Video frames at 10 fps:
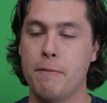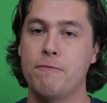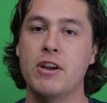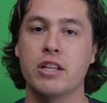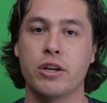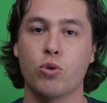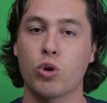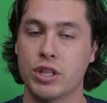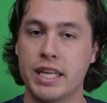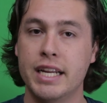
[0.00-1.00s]
feeling
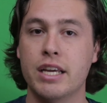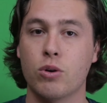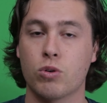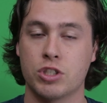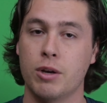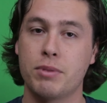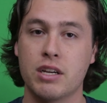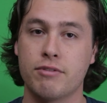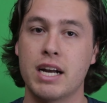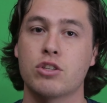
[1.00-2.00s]
or leaning or something
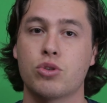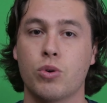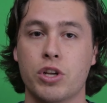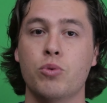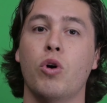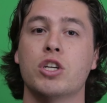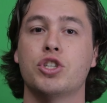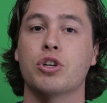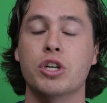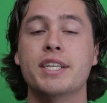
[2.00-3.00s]
of that sort. You want
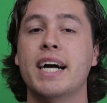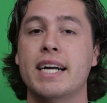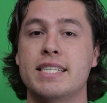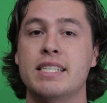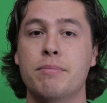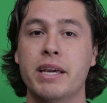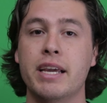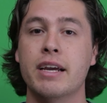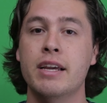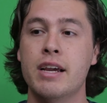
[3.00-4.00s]
your good guys to
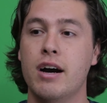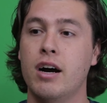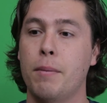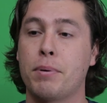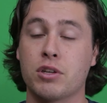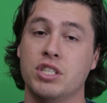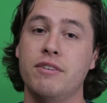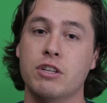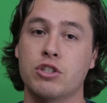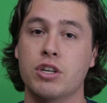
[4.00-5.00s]
be
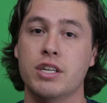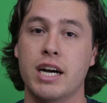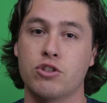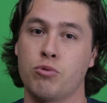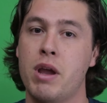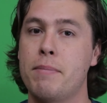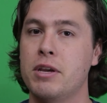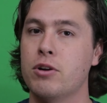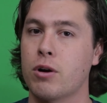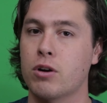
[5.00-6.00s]
perceived as good guys, or maybe
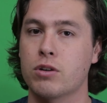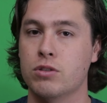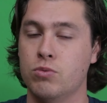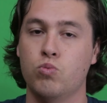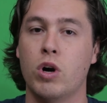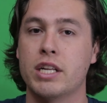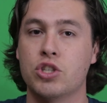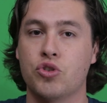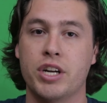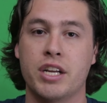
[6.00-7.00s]
you're wanting
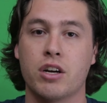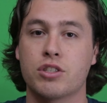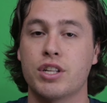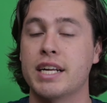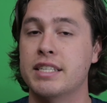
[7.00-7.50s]
to create a character like